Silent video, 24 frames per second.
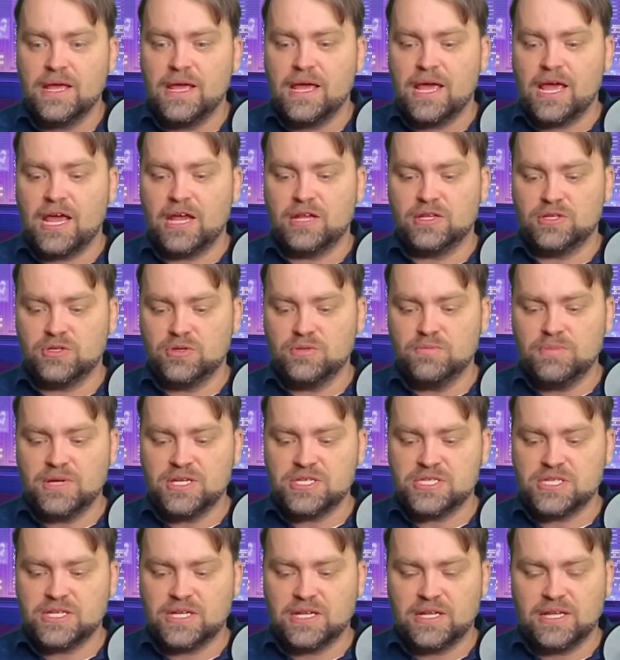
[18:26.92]
and you
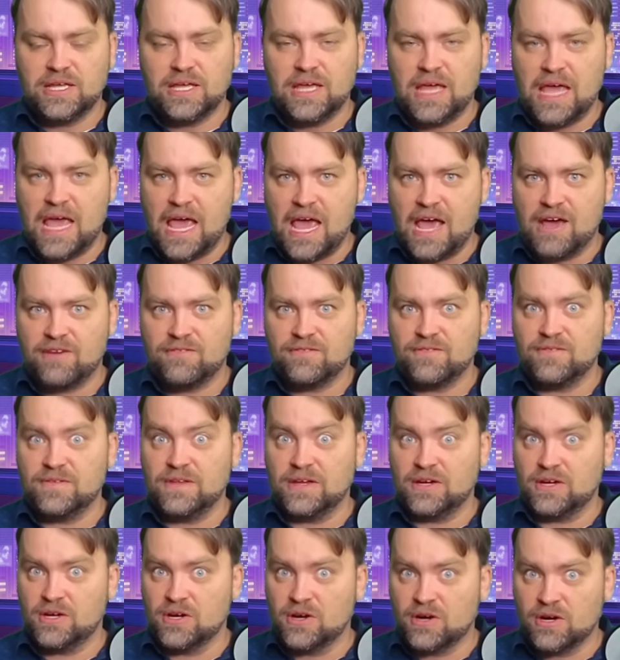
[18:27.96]
basically have
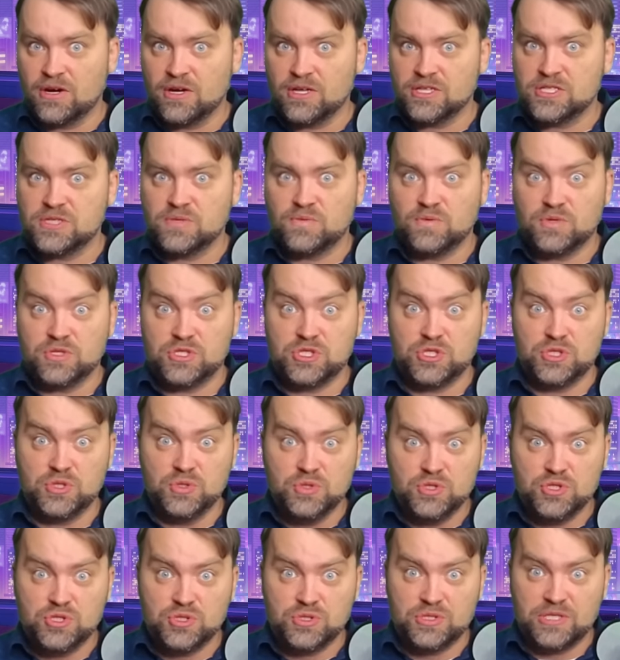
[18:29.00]
the cards which
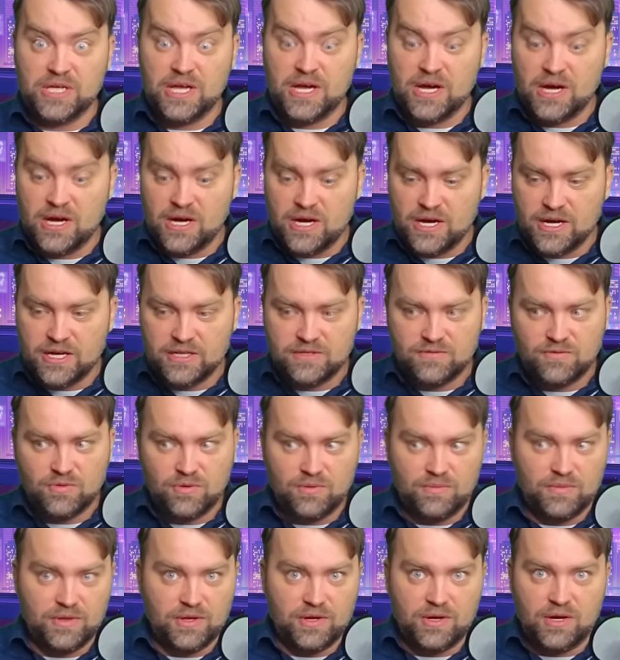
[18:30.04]
you should hide
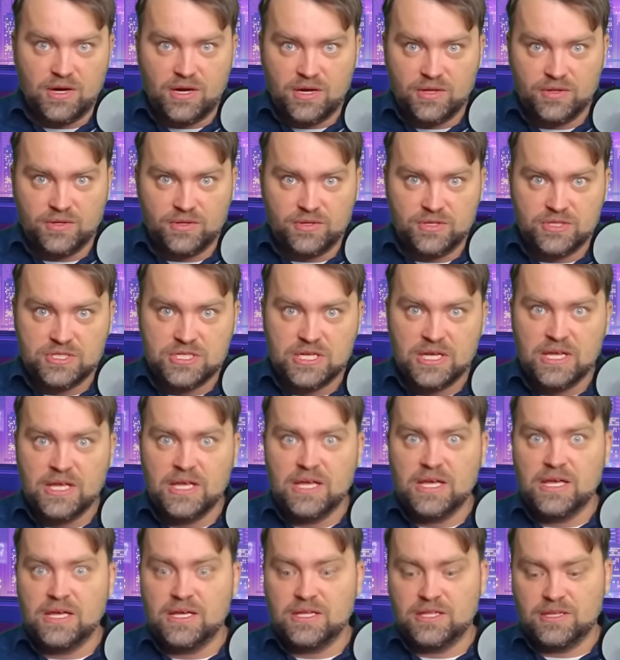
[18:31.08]
from the others,
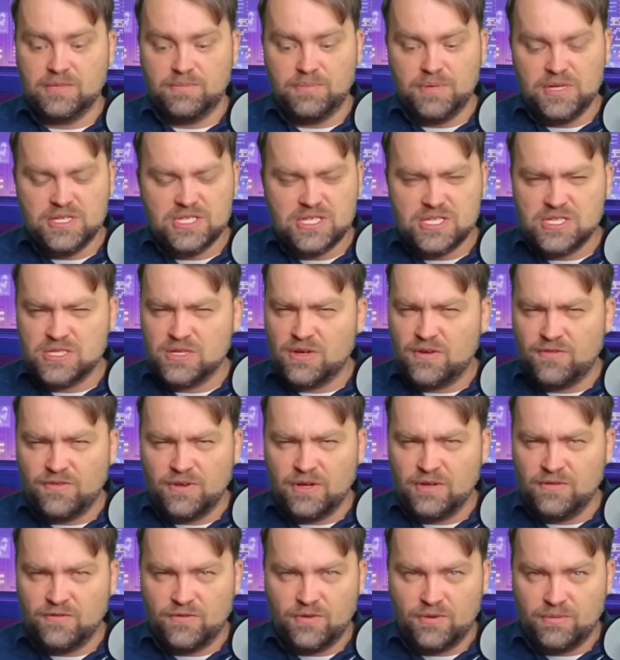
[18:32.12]
the pieces of
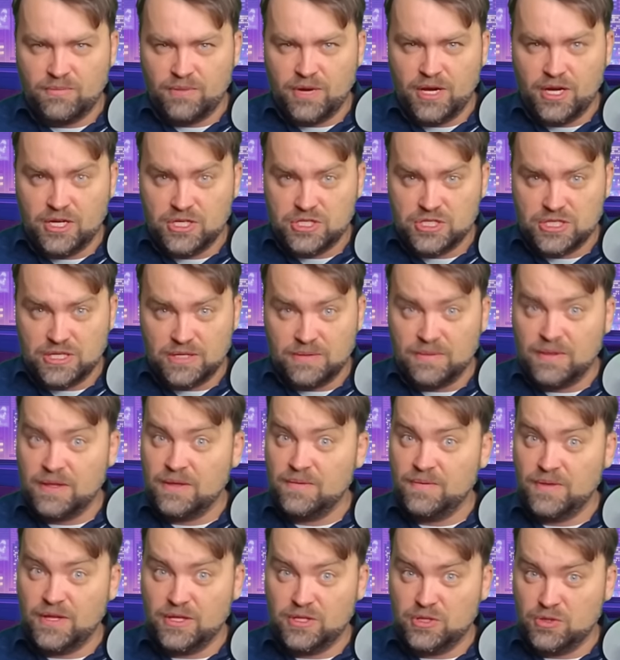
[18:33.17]
information
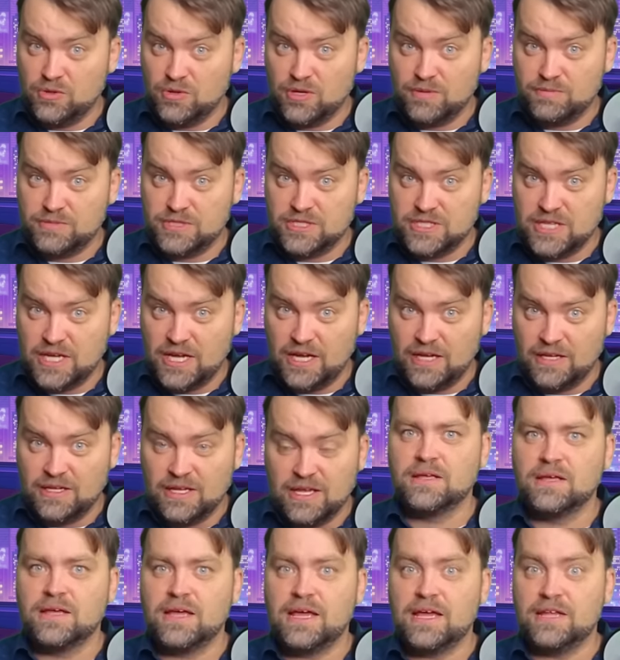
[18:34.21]
that you obtain,
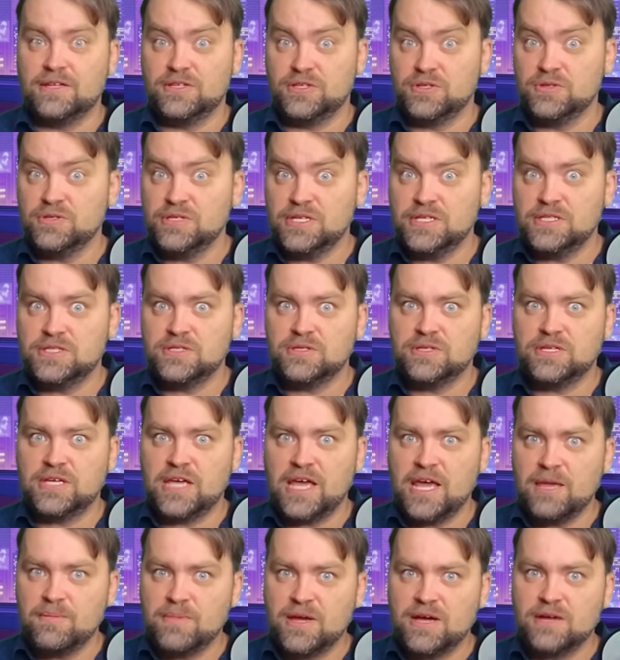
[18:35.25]
and you need to
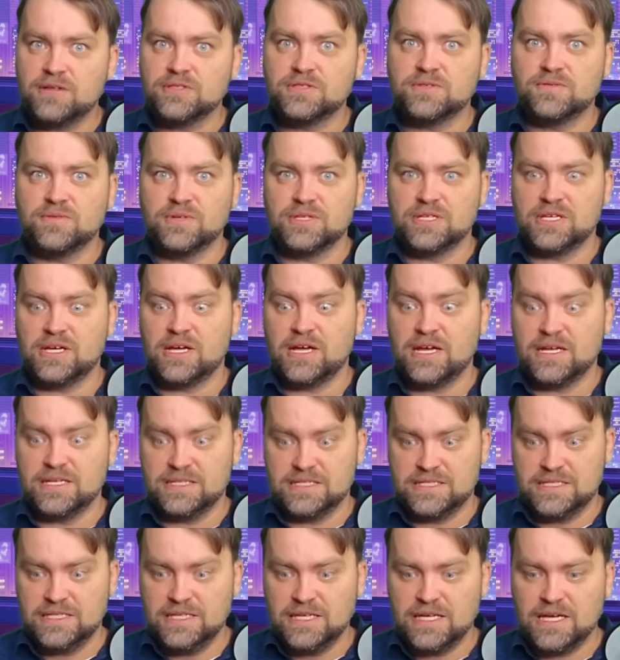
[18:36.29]
come out with the
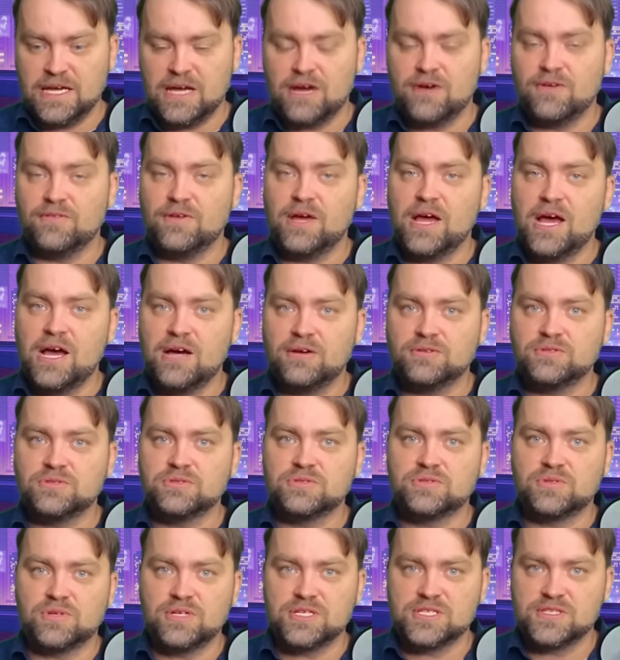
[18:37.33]
idea of how to
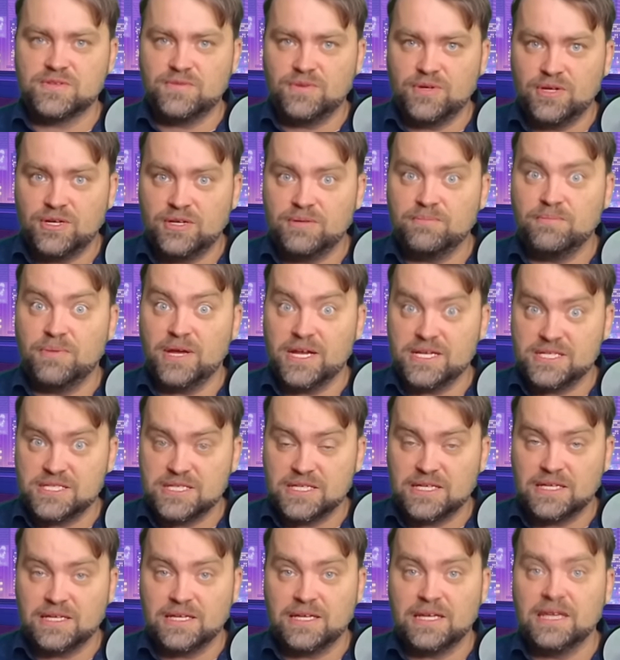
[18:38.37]
transfer
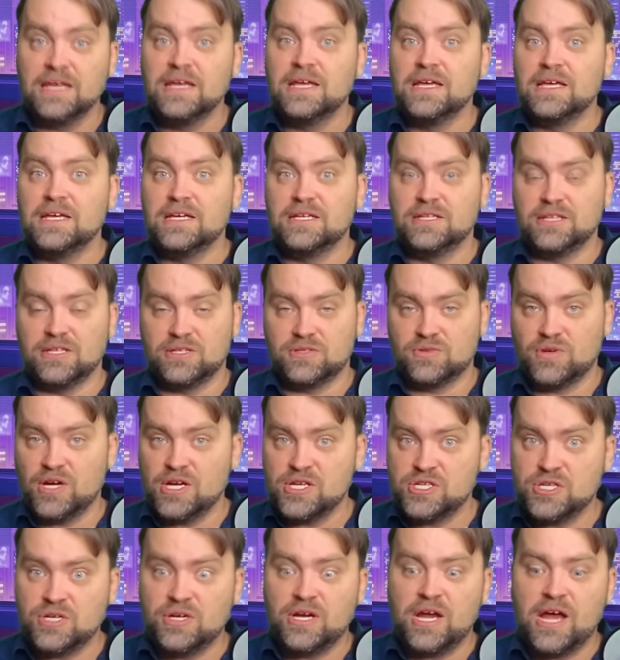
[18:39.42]
basically the
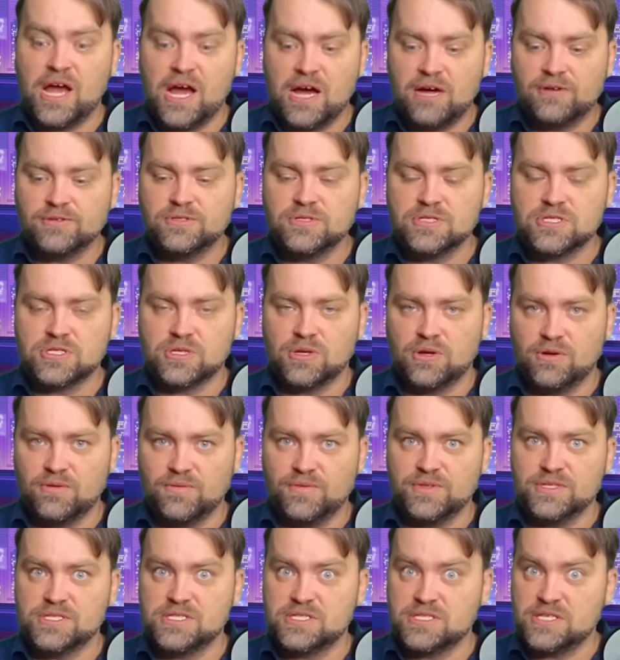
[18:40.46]
treasure, how to
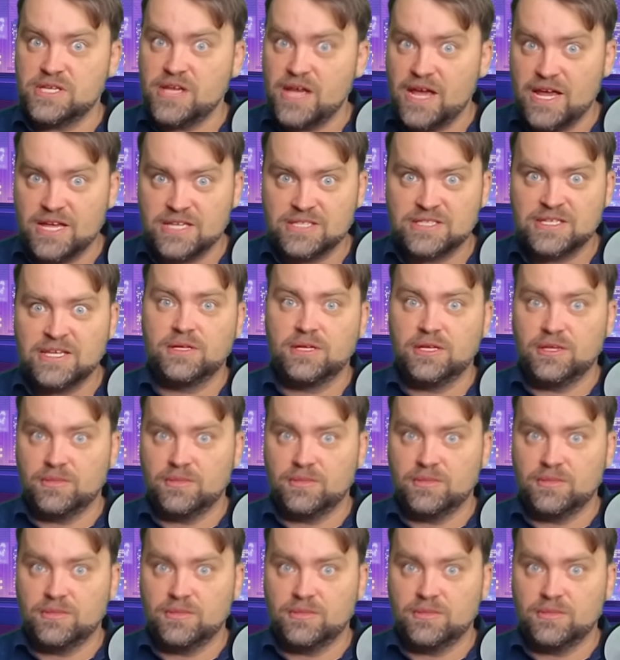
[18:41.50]
solve this task.